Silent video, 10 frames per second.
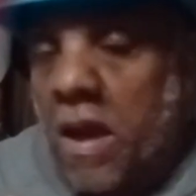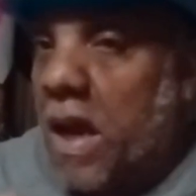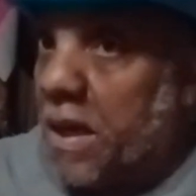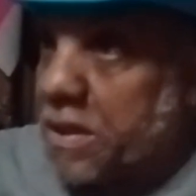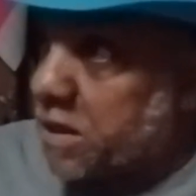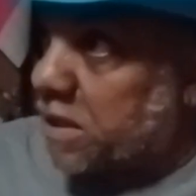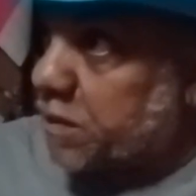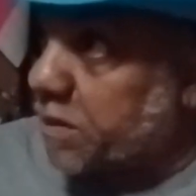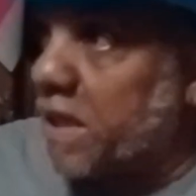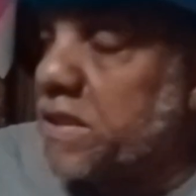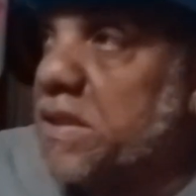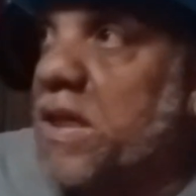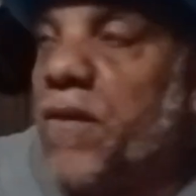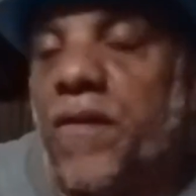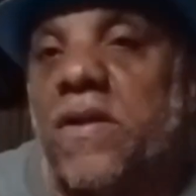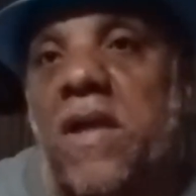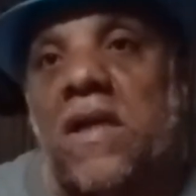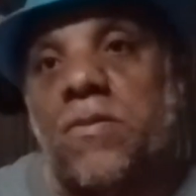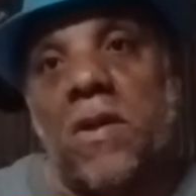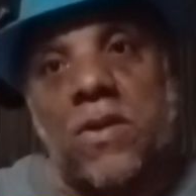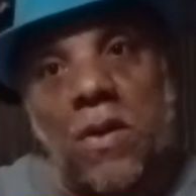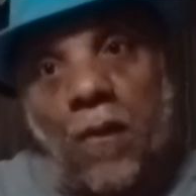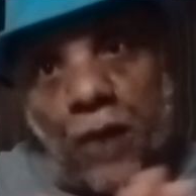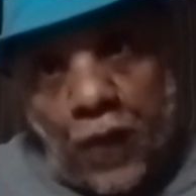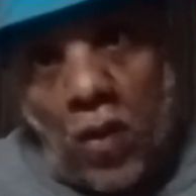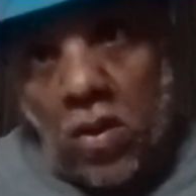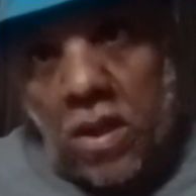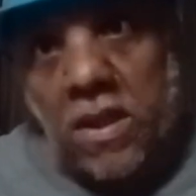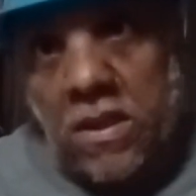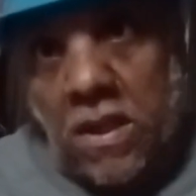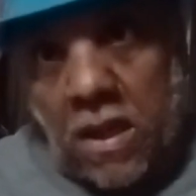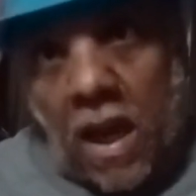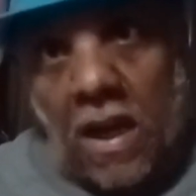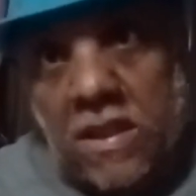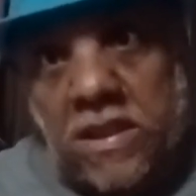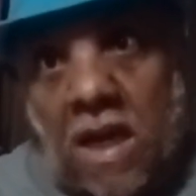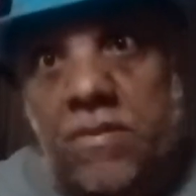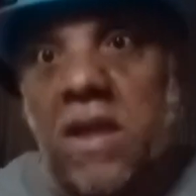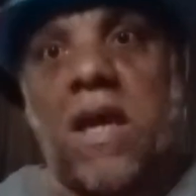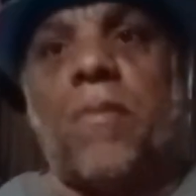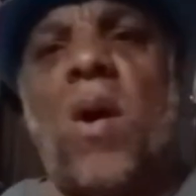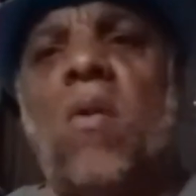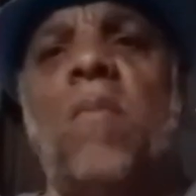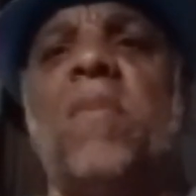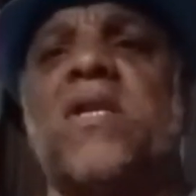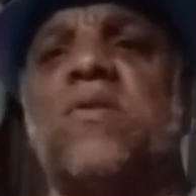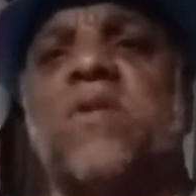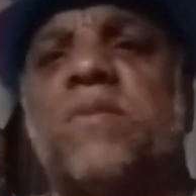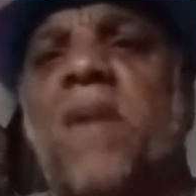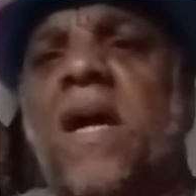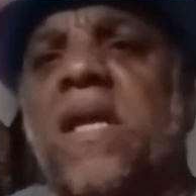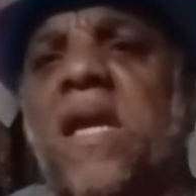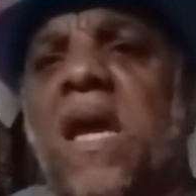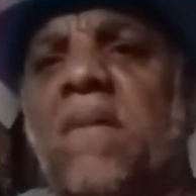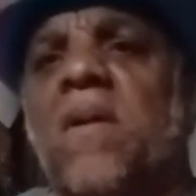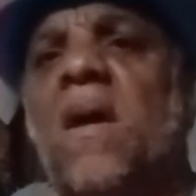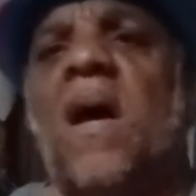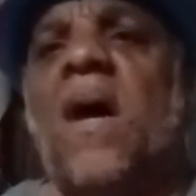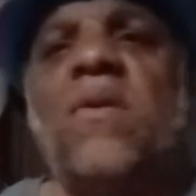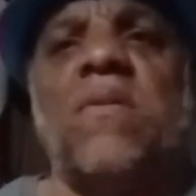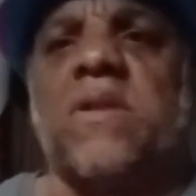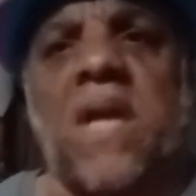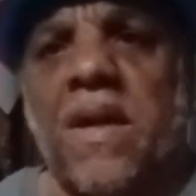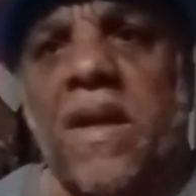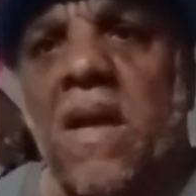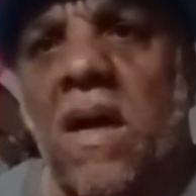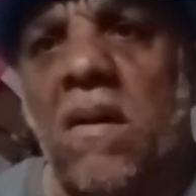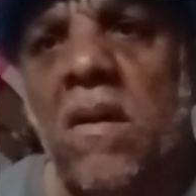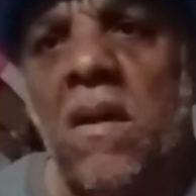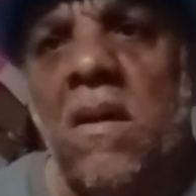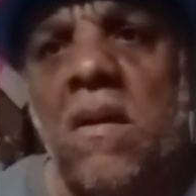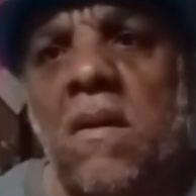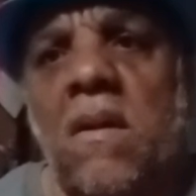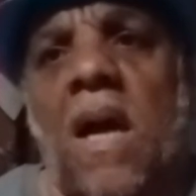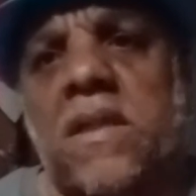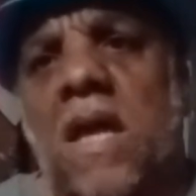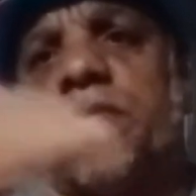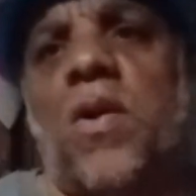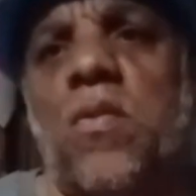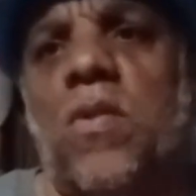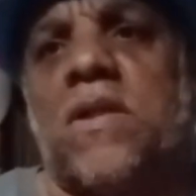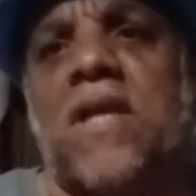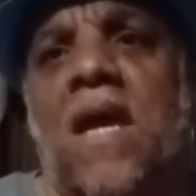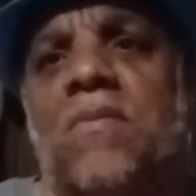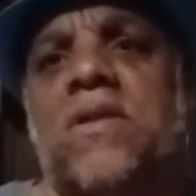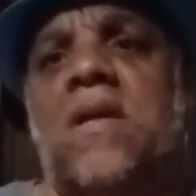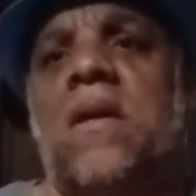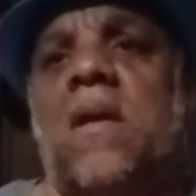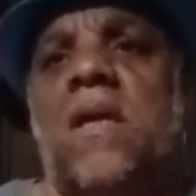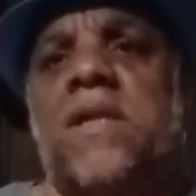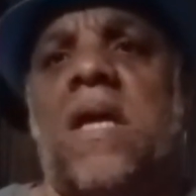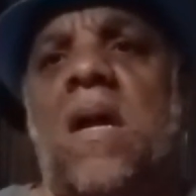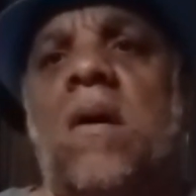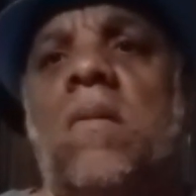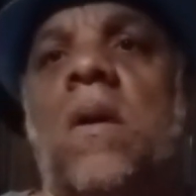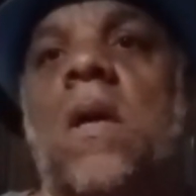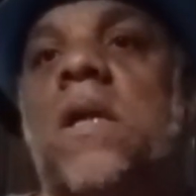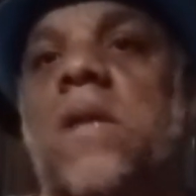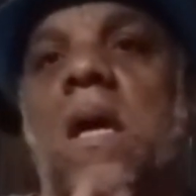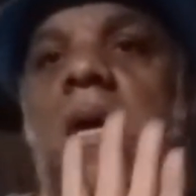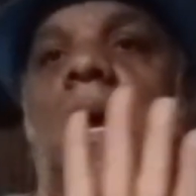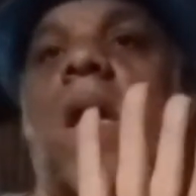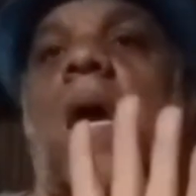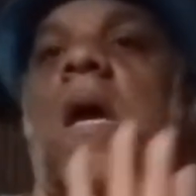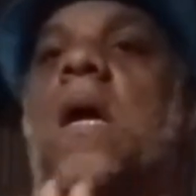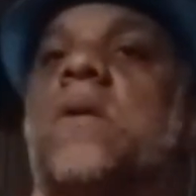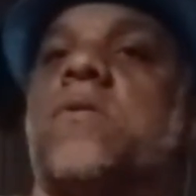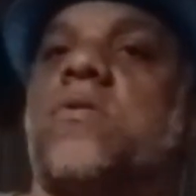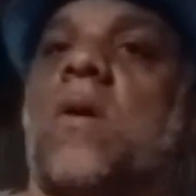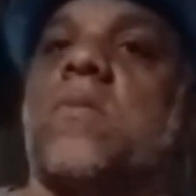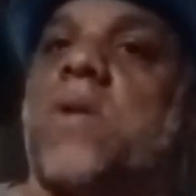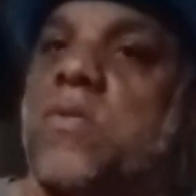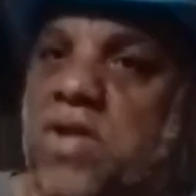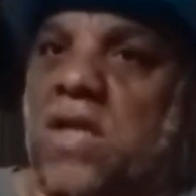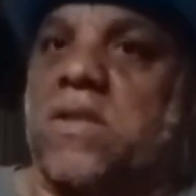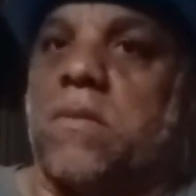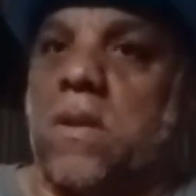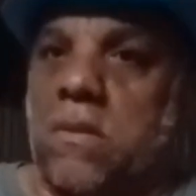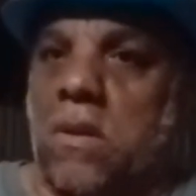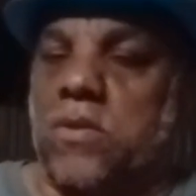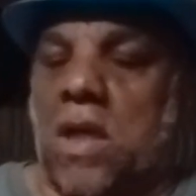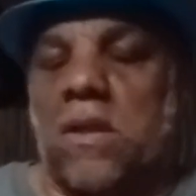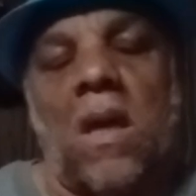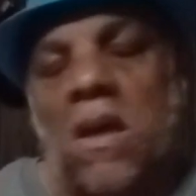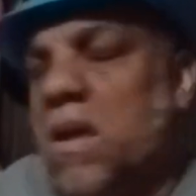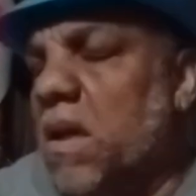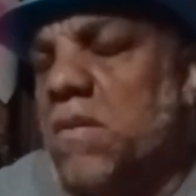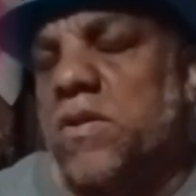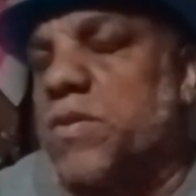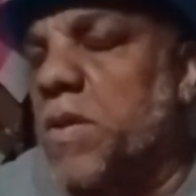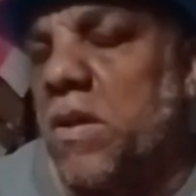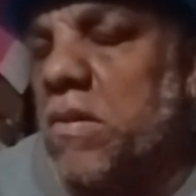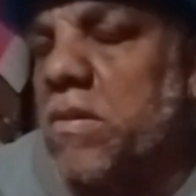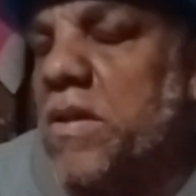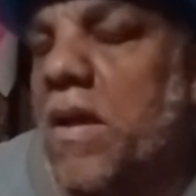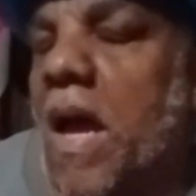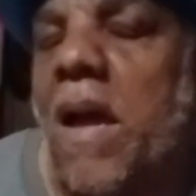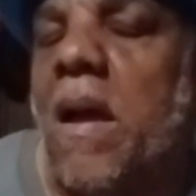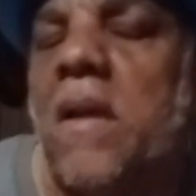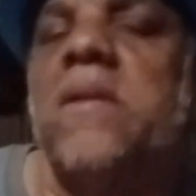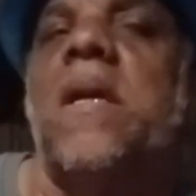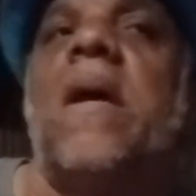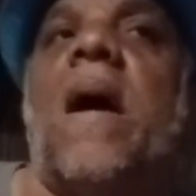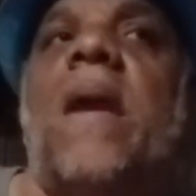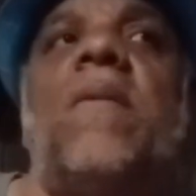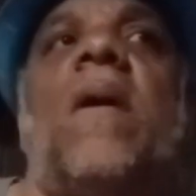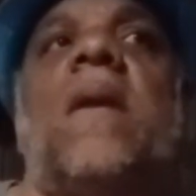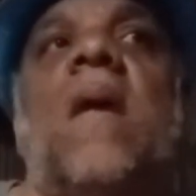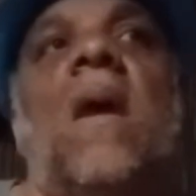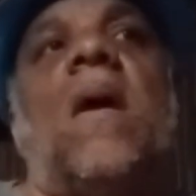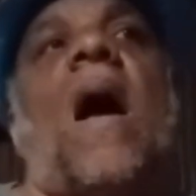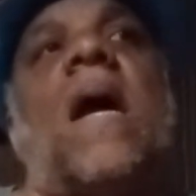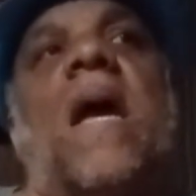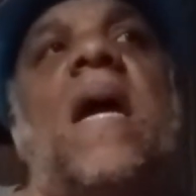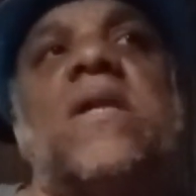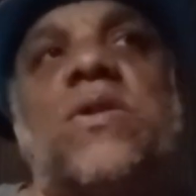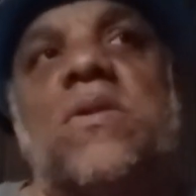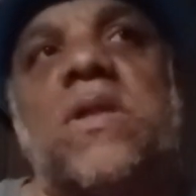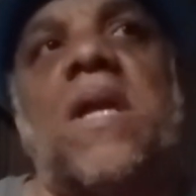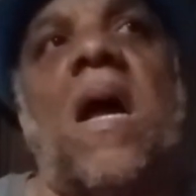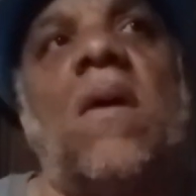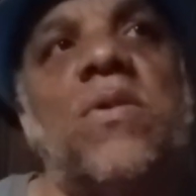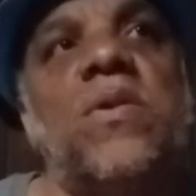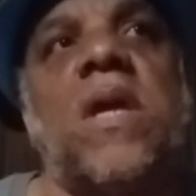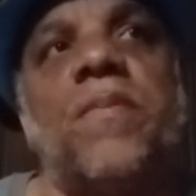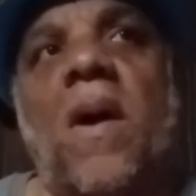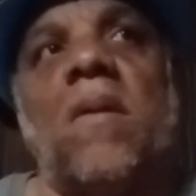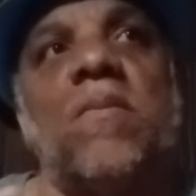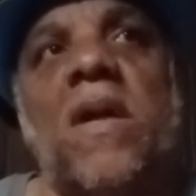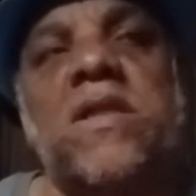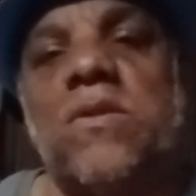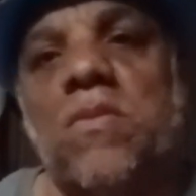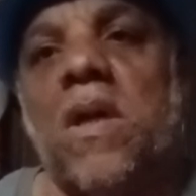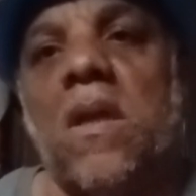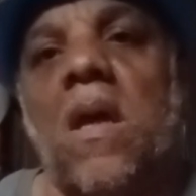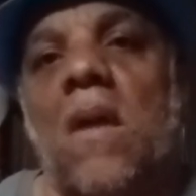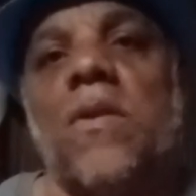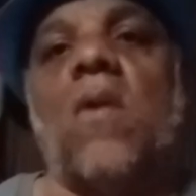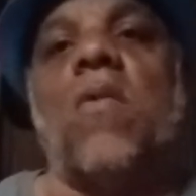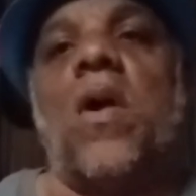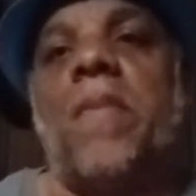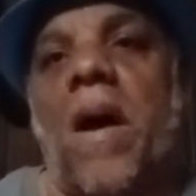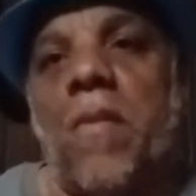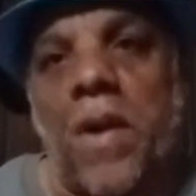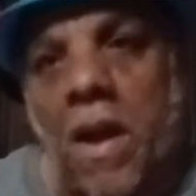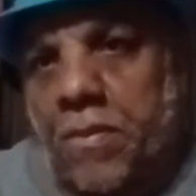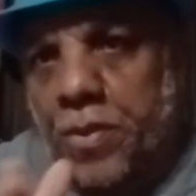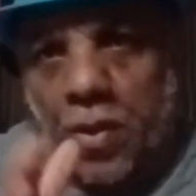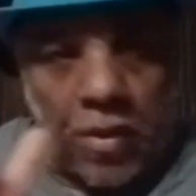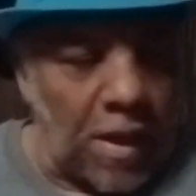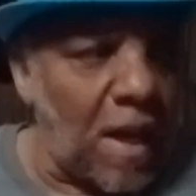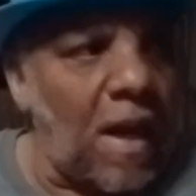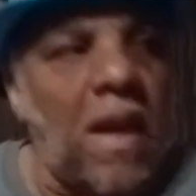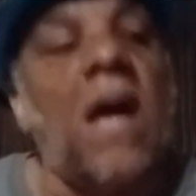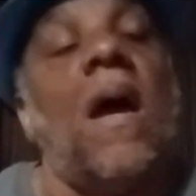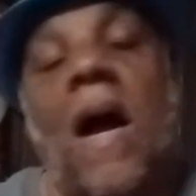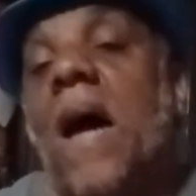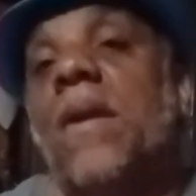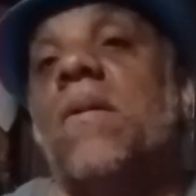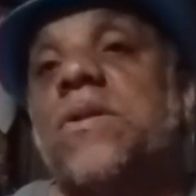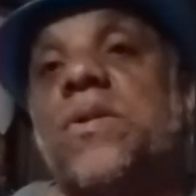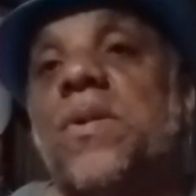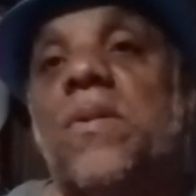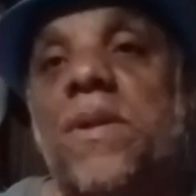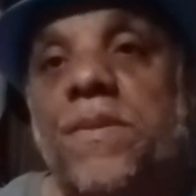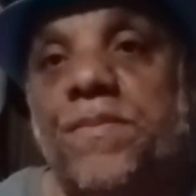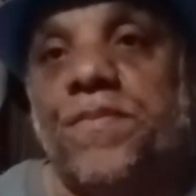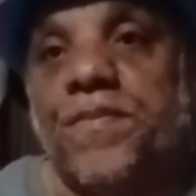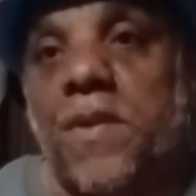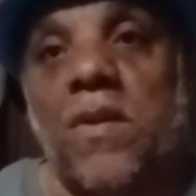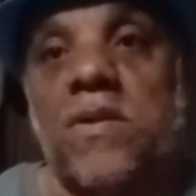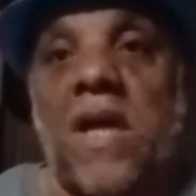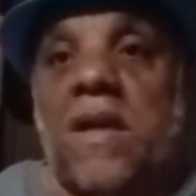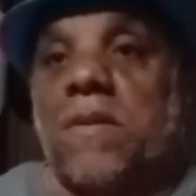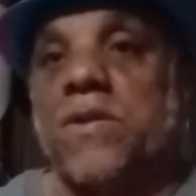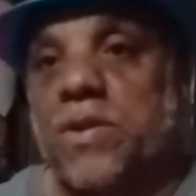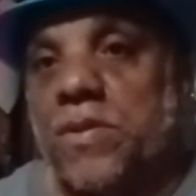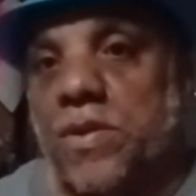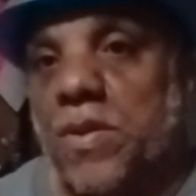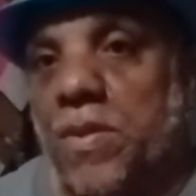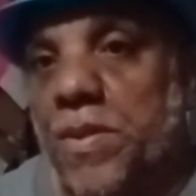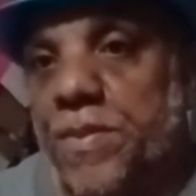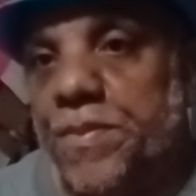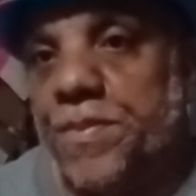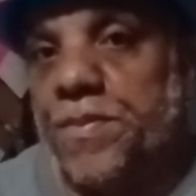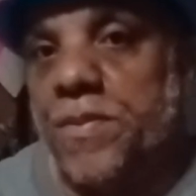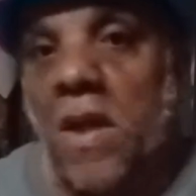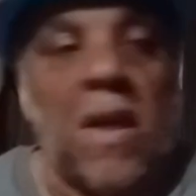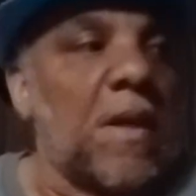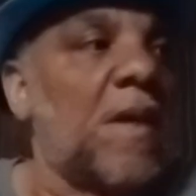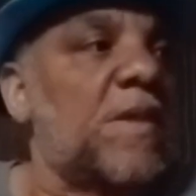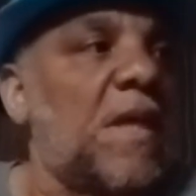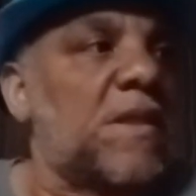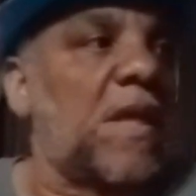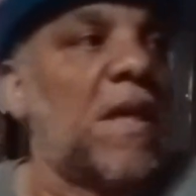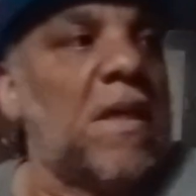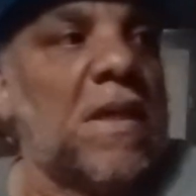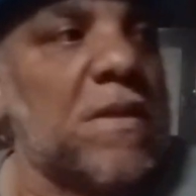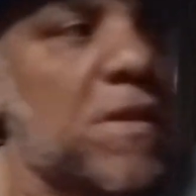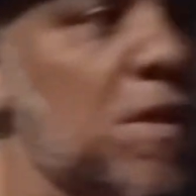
and the justification defense. I explained to him fully. And that's how he kept on messing with his body cam. I knew he was cutting it off. I tapped on it one time and said, "Is that on?" He said, "Hey, don't touch me. Don't touch." It was real. I asked you, is it on? You keep on messing with it. Don't worry about what I'm doing. I know what you're doing. I know exactly what you're doing because I stay into